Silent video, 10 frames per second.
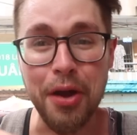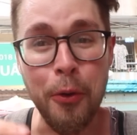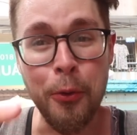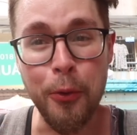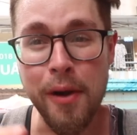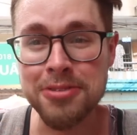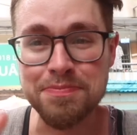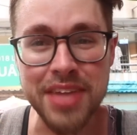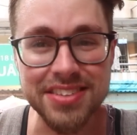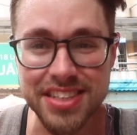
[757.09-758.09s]
Ooh,
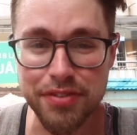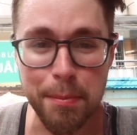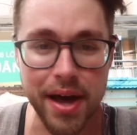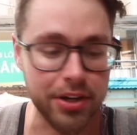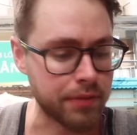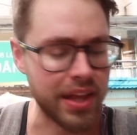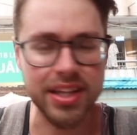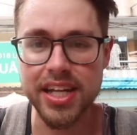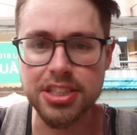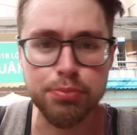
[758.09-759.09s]
that's even better. That
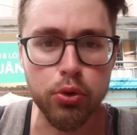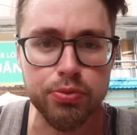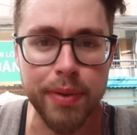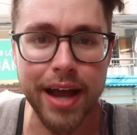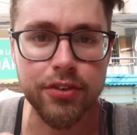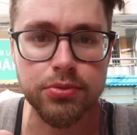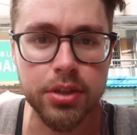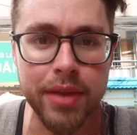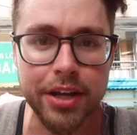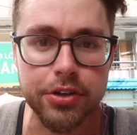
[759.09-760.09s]
lettuce pulls back from
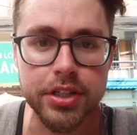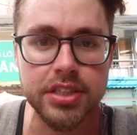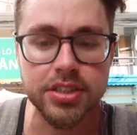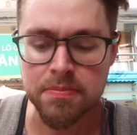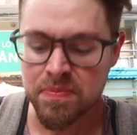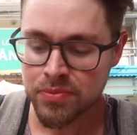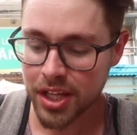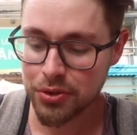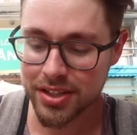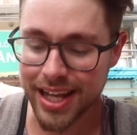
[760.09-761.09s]
some of that grease,
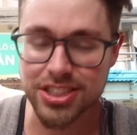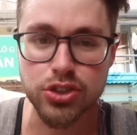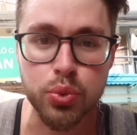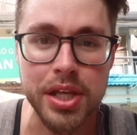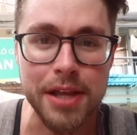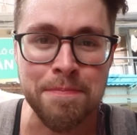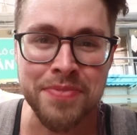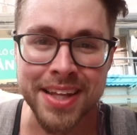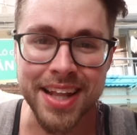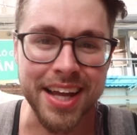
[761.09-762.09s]
and you get that sweet,
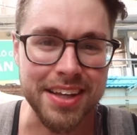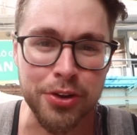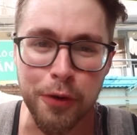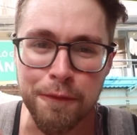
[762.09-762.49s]
like little